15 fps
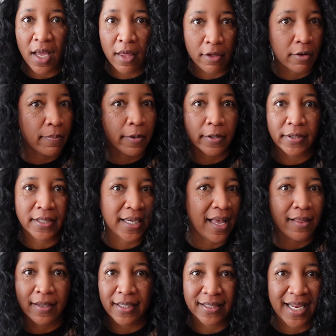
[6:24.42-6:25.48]
other
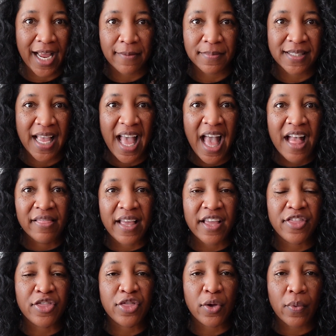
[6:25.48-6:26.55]
personality types. They
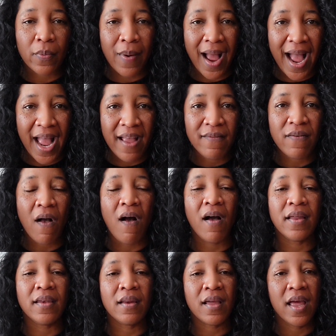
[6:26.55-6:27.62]
thrive
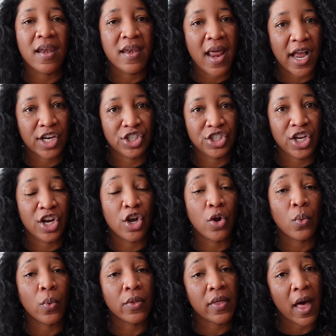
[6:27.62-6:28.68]
on connection
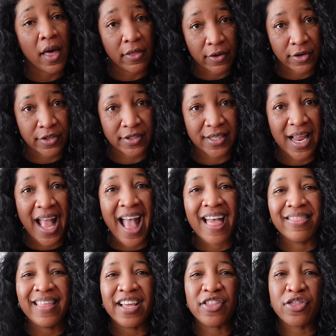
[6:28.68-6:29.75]
with others.
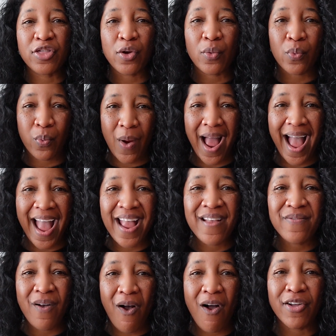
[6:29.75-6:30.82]
They
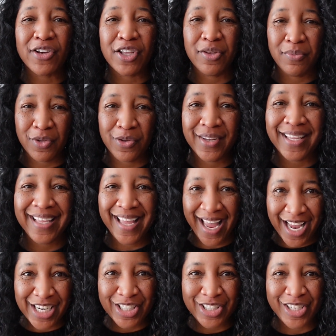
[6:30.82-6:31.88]
thrive on
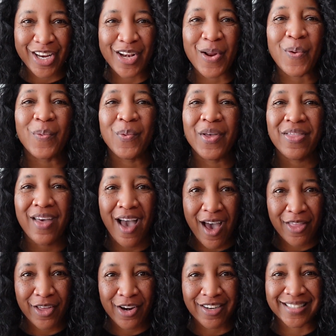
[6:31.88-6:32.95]
communication with
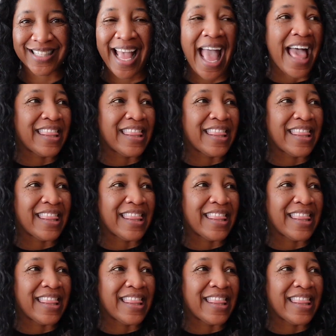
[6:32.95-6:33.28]
others.